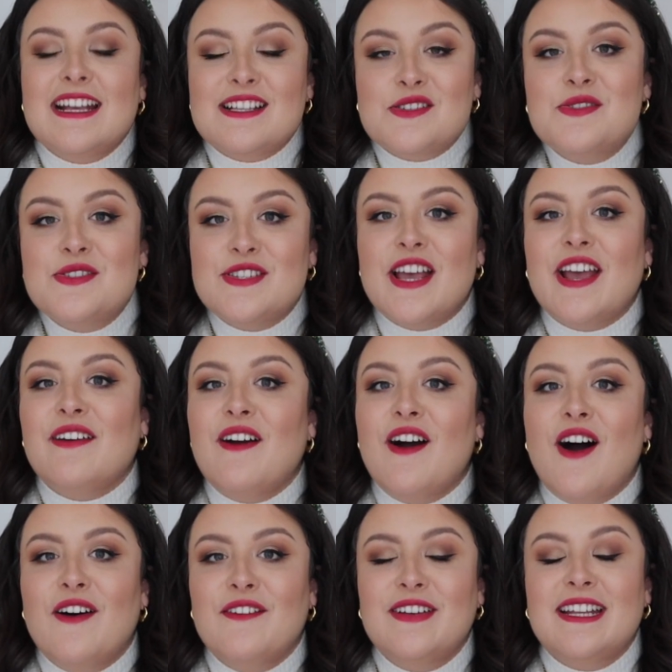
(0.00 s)
is also
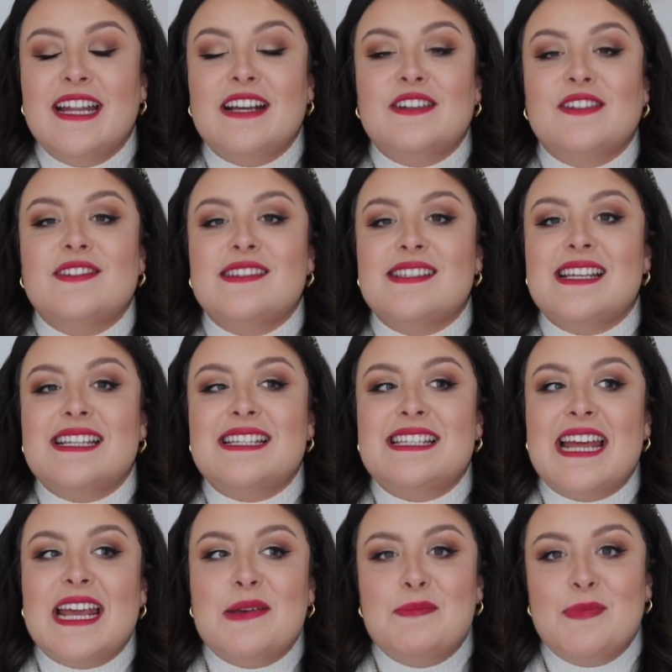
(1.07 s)
Harvey Nichols'
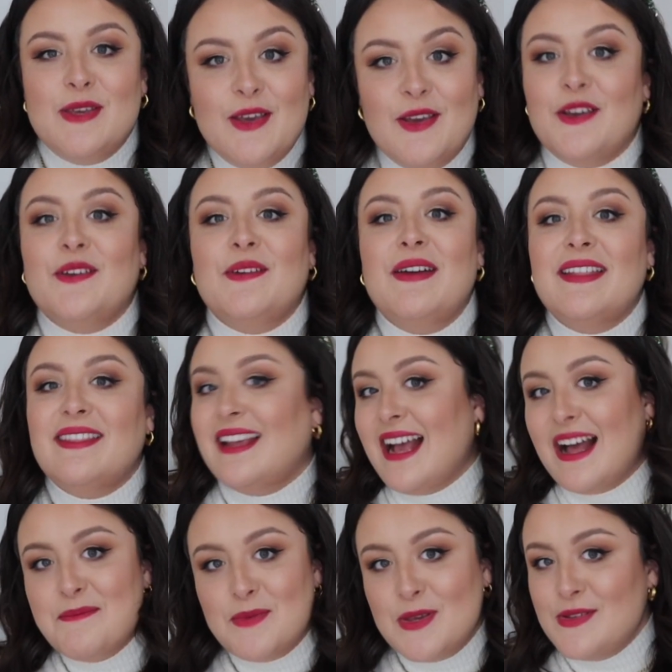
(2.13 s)
debut in the
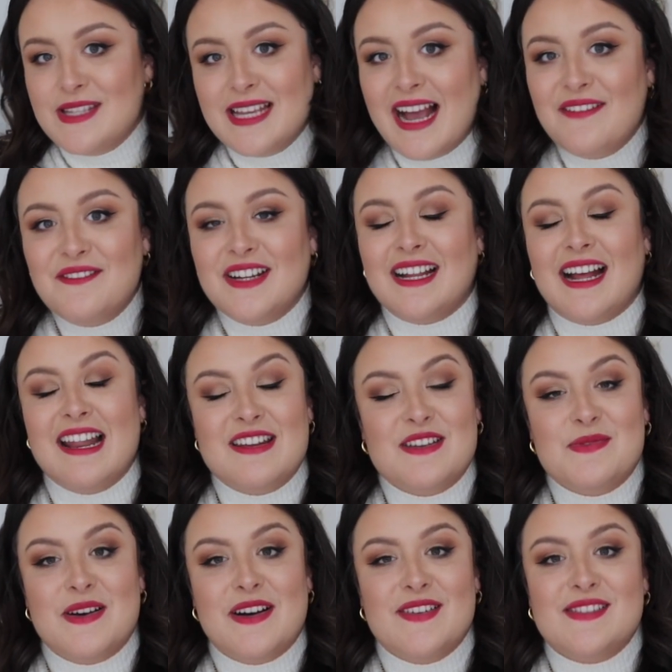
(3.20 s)
beauty advent
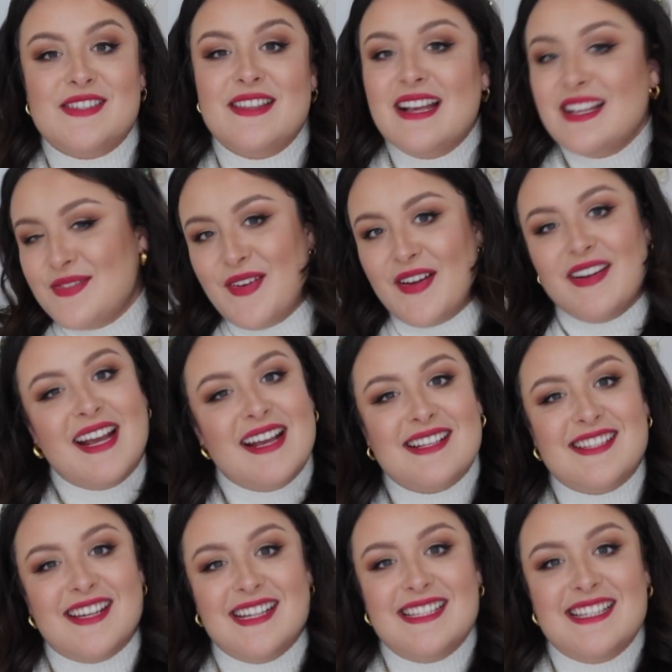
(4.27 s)
calendar world, so that's very
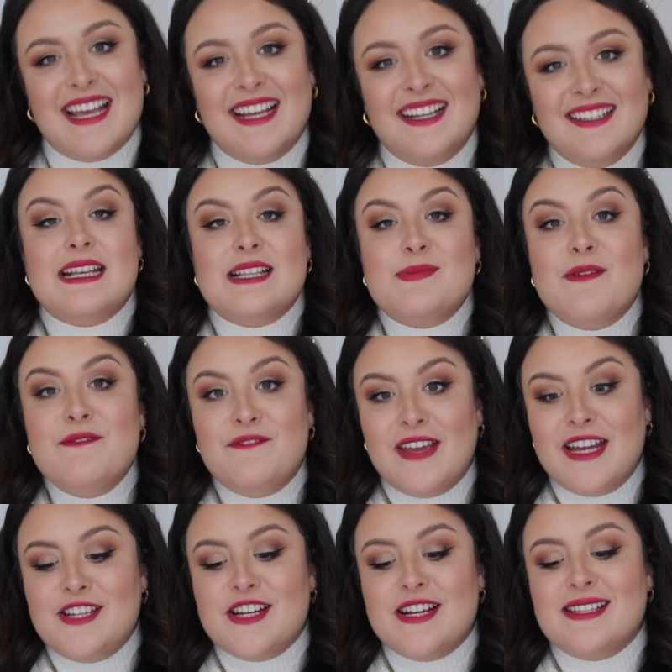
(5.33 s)
exciting. This one
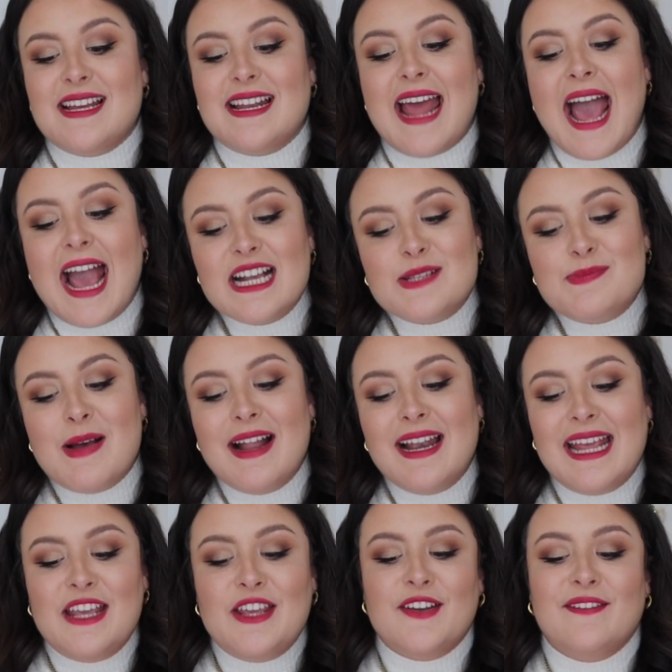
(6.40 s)
features an
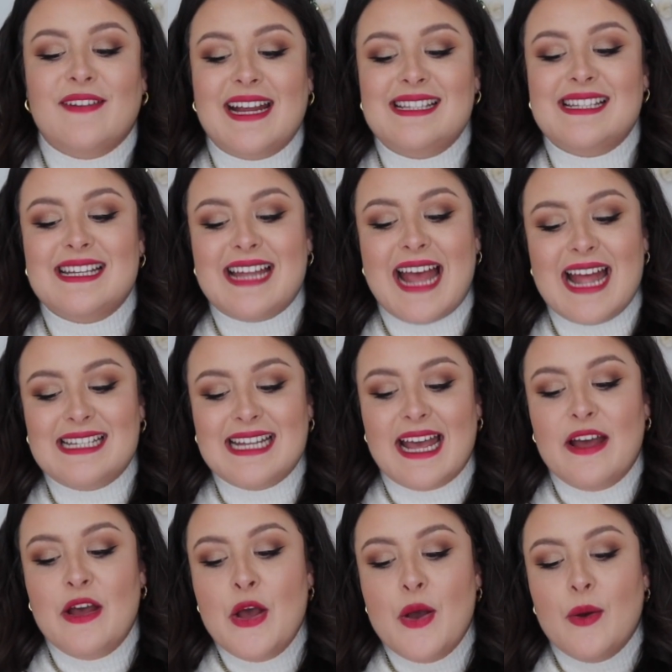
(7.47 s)
expertly curated
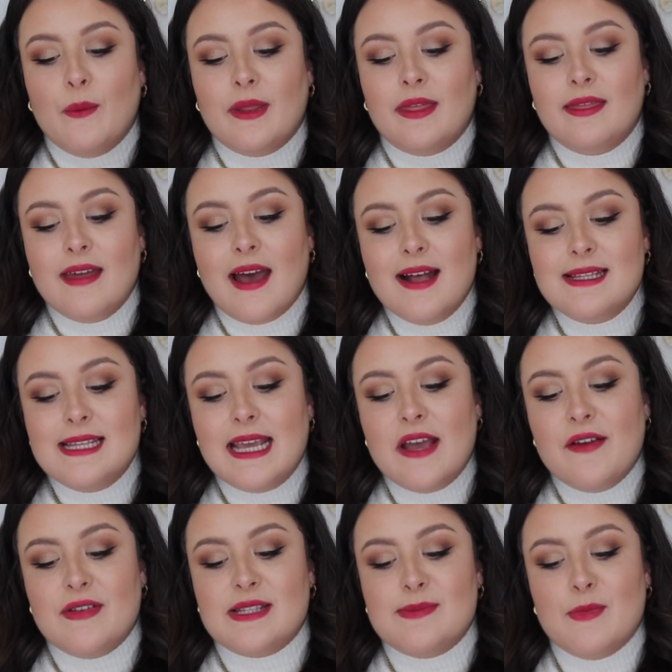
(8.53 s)
edit with 30
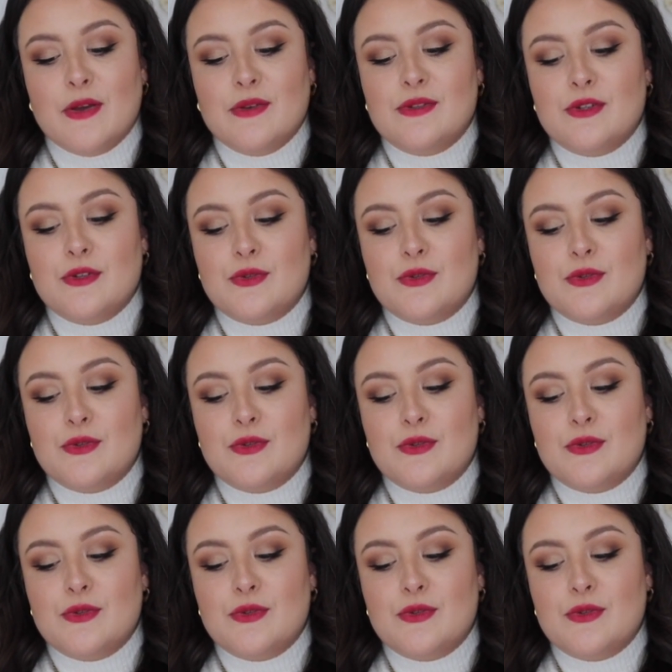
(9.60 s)
of its most